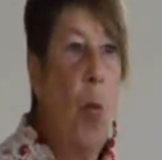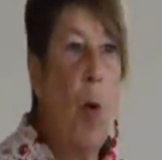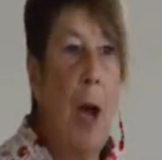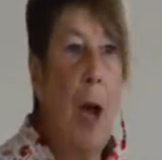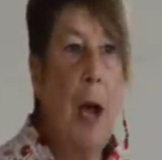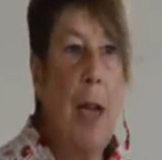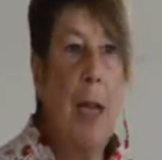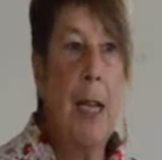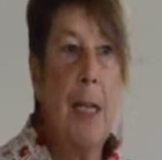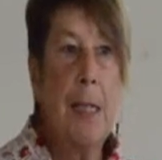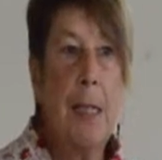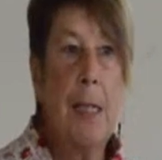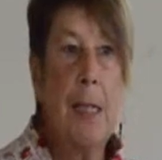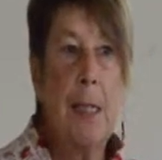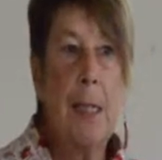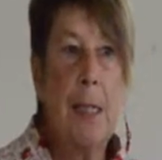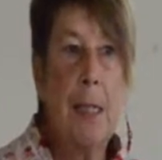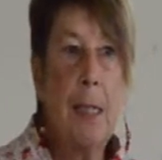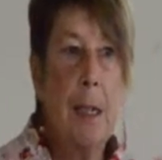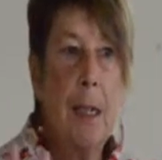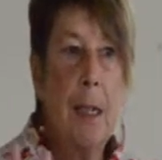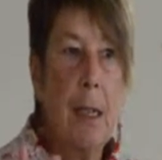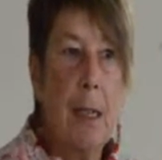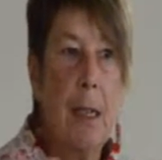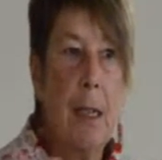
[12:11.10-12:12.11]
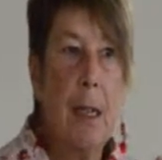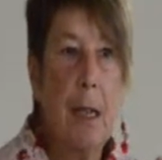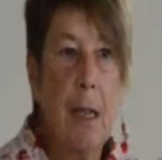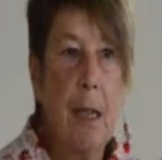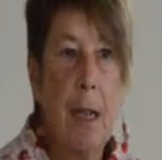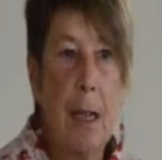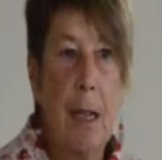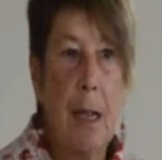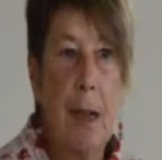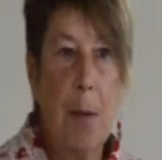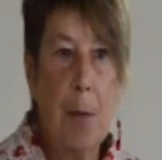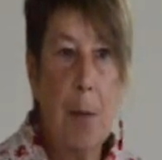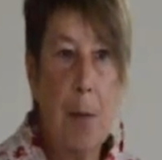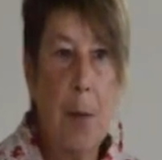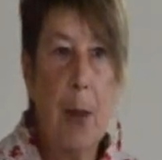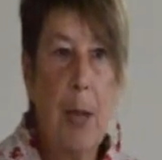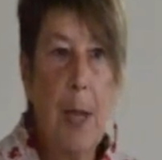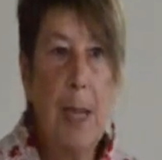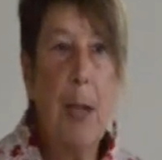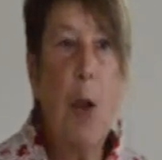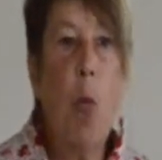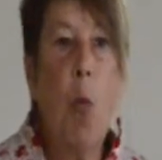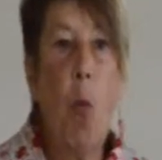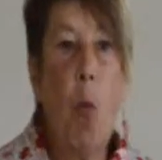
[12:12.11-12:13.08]
was
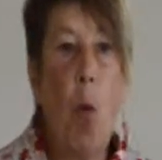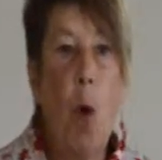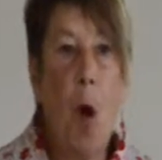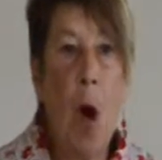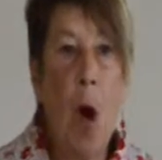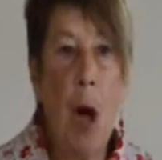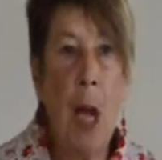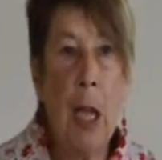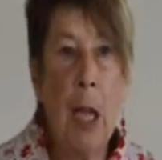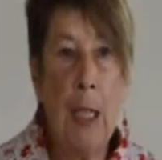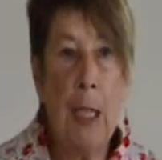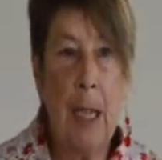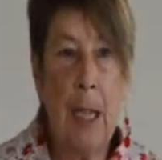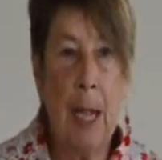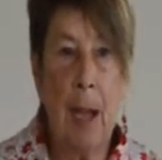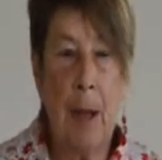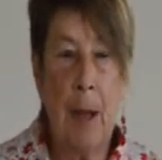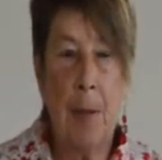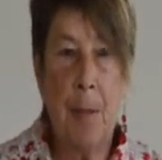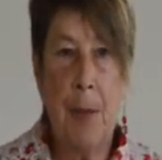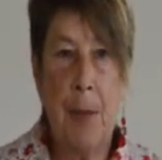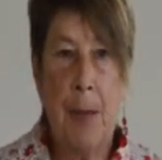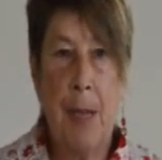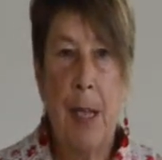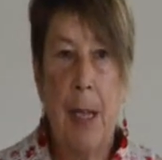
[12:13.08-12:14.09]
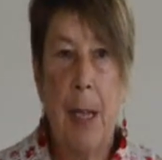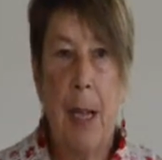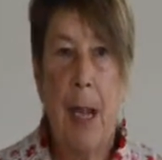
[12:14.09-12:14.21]
putting a wall up